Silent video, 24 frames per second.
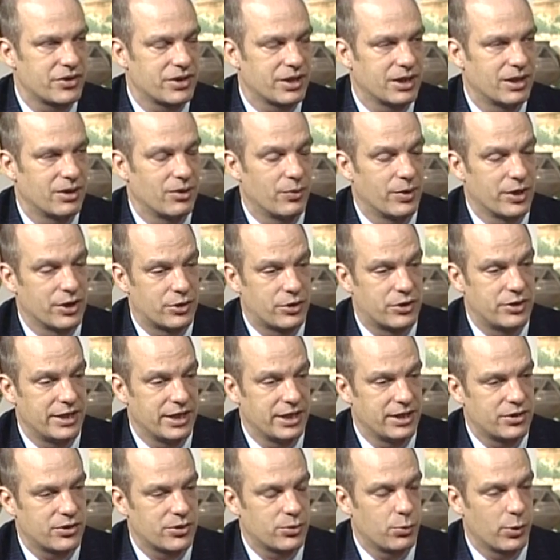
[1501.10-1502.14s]
which
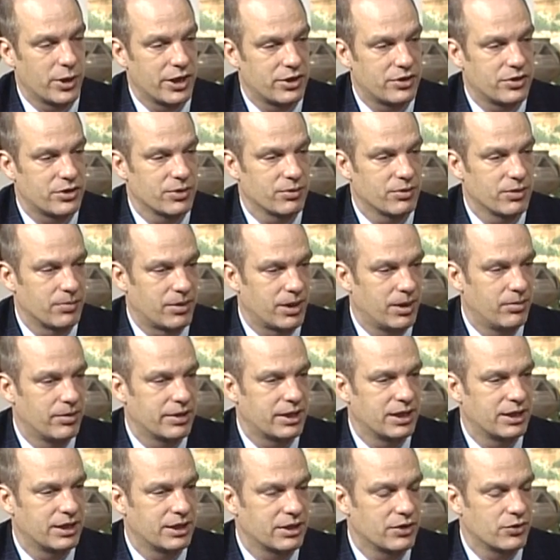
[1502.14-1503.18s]
did switch to
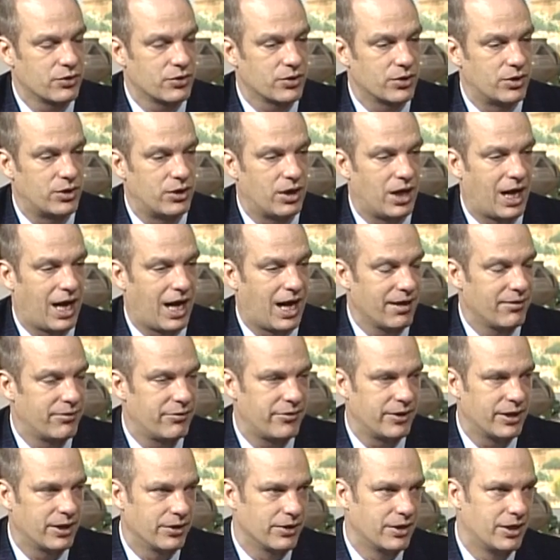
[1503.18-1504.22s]
Republican control, I
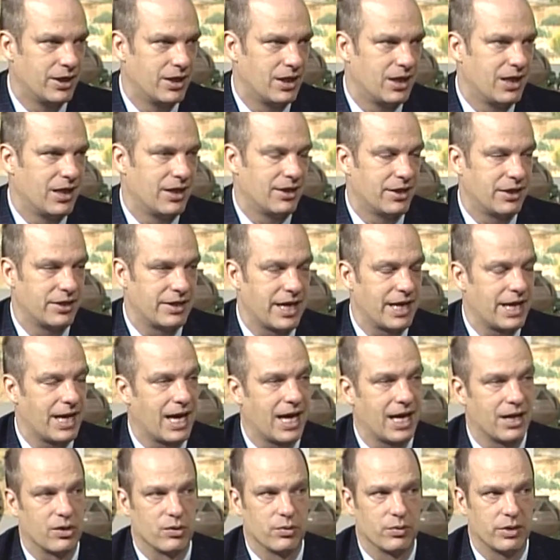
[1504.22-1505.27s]
felt that they
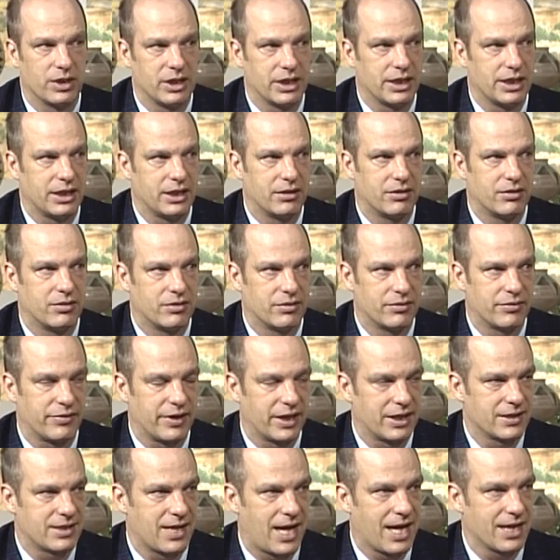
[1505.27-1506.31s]
had a really
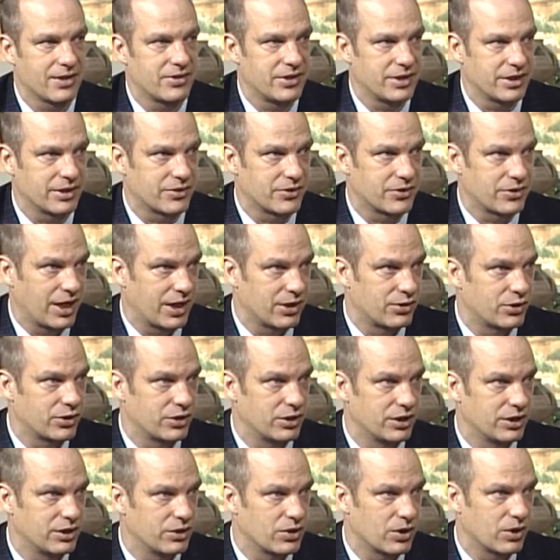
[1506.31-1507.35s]
fantastic
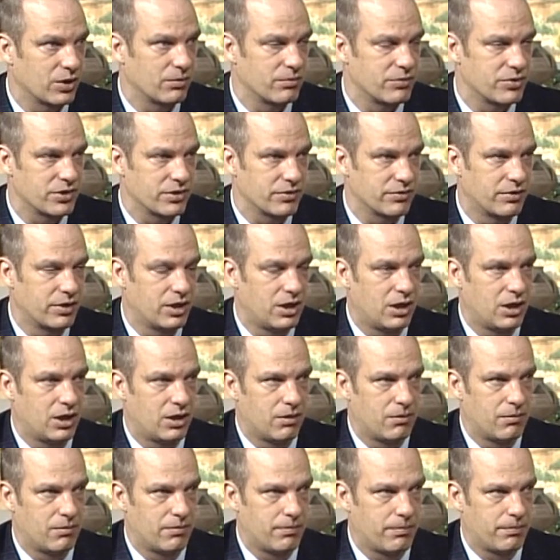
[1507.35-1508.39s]
session in terms of
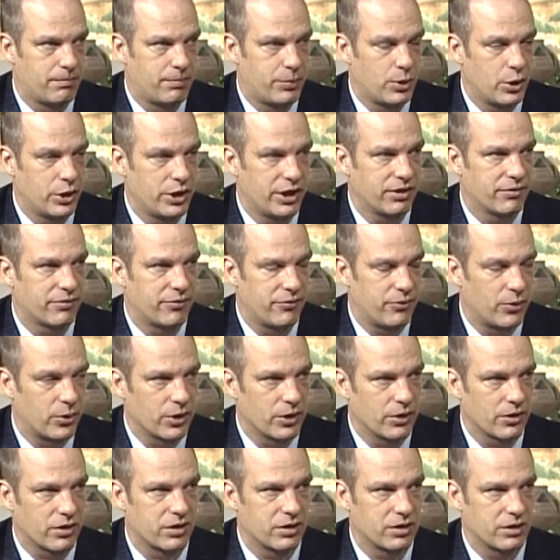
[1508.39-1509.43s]
putting
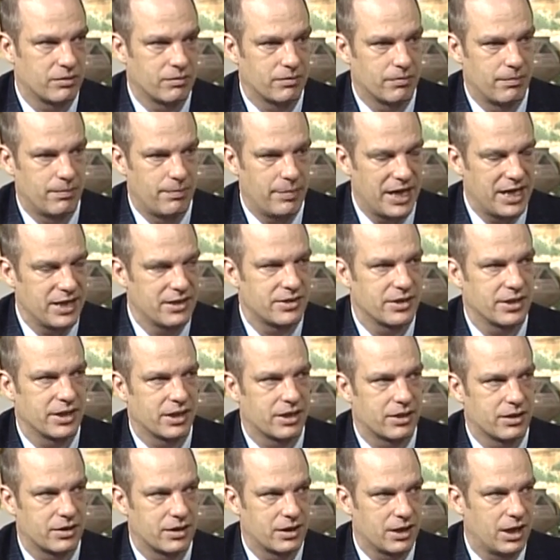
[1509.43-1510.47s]
forth basic
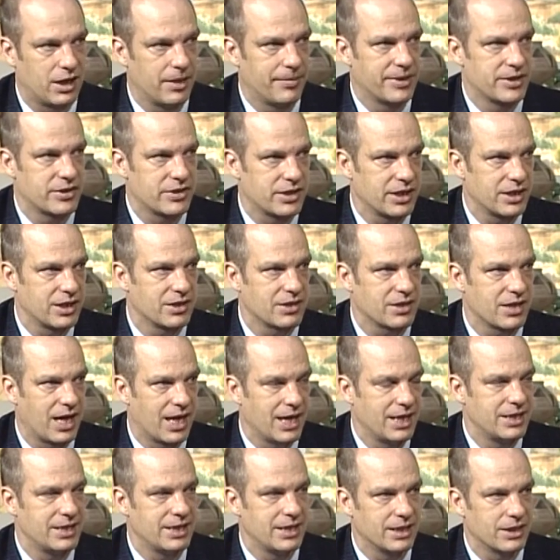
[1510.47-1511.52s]
common sense
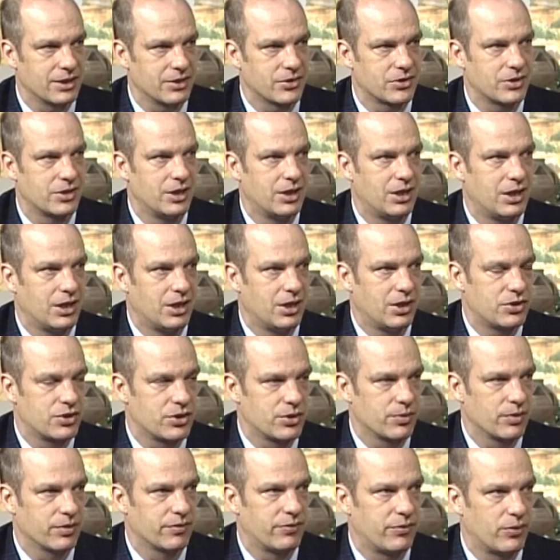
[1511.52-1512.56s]
ideas mm-hmm. to
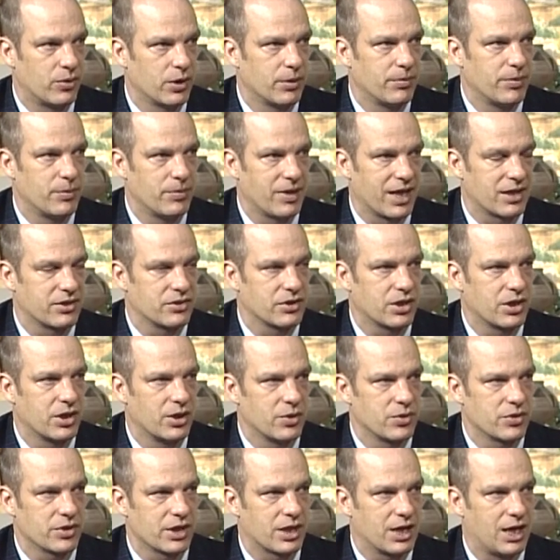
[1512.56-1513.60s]
reform New
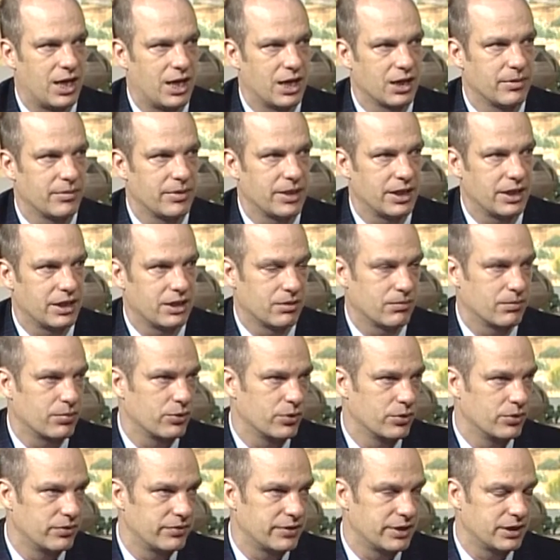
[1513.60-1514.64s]
Mexico's economy and
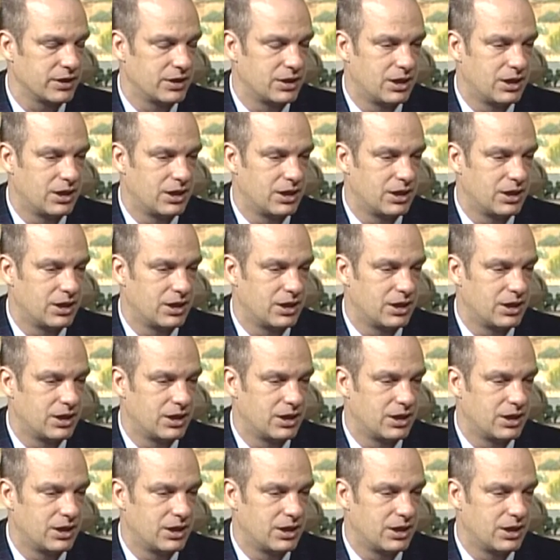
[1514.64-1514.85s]
improve it.